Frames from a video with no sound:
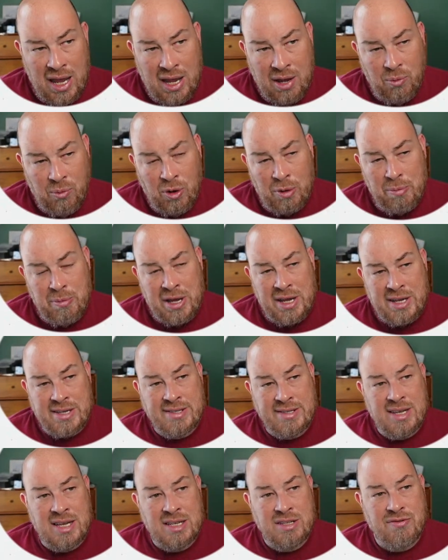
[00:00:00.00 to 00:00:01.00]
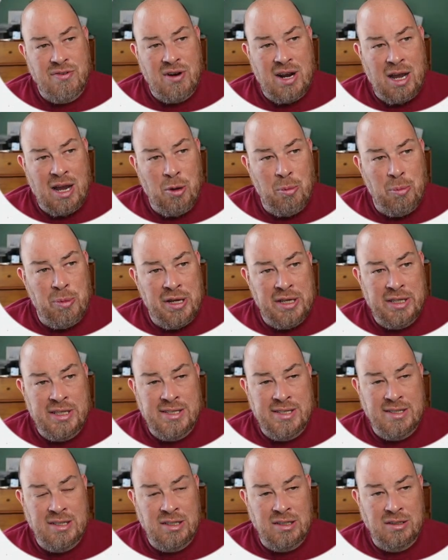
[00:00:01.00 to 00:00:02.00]
what makes sense for how big
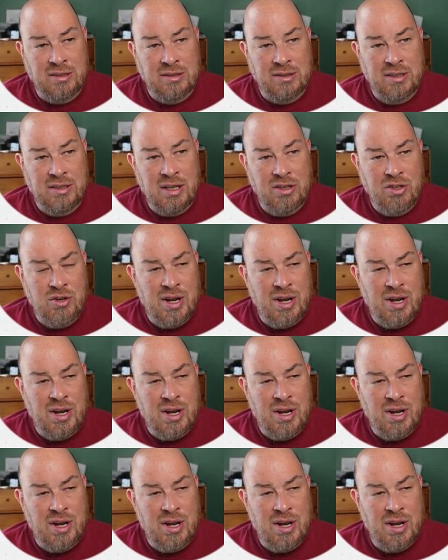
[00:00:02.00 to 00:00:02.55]
these try